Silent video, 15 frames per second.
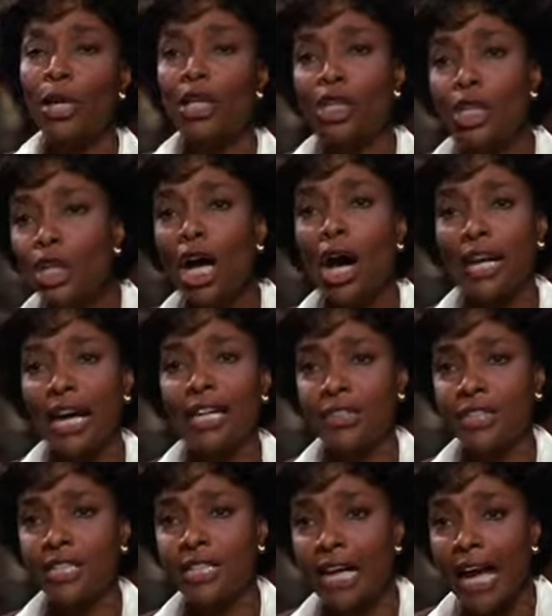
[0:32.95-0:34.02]
what you don't
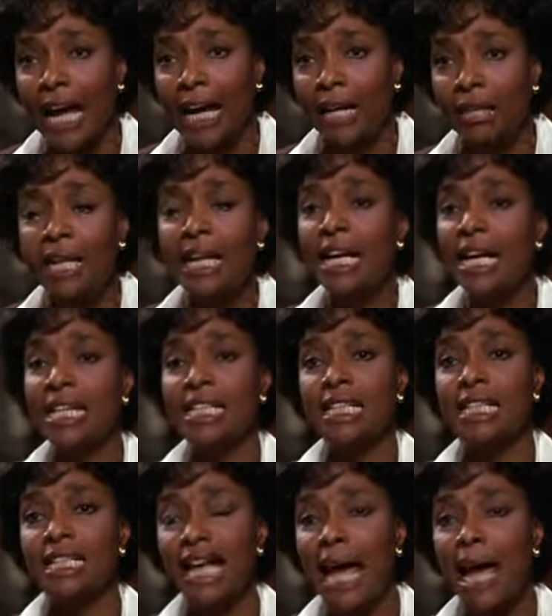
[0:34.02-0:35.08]
understand is
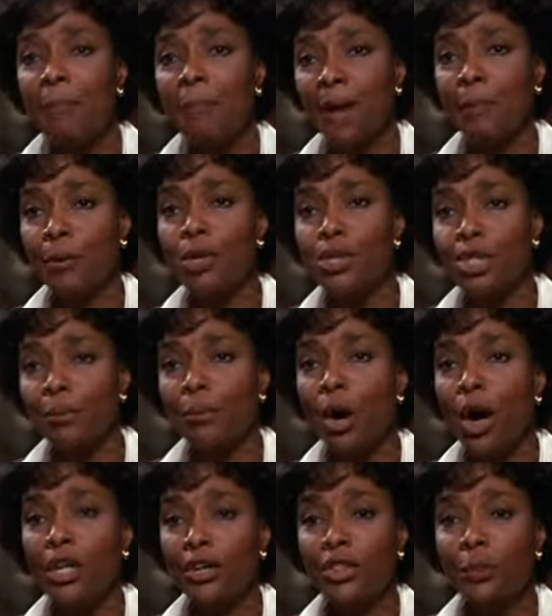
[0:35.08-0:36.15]
the same people who
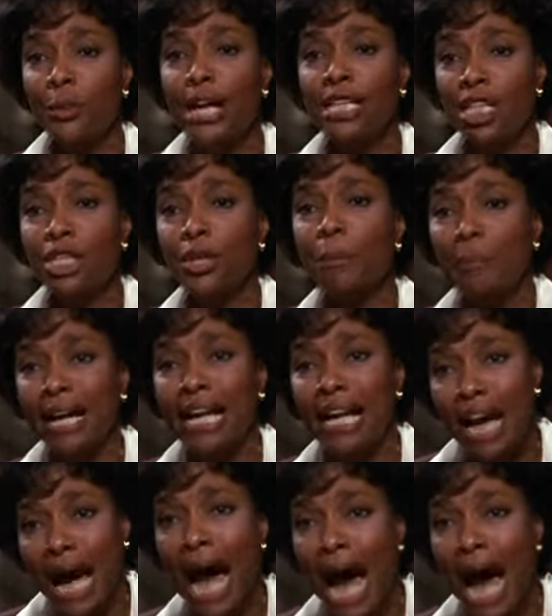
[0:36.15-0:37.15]
support you, the ones that you're beating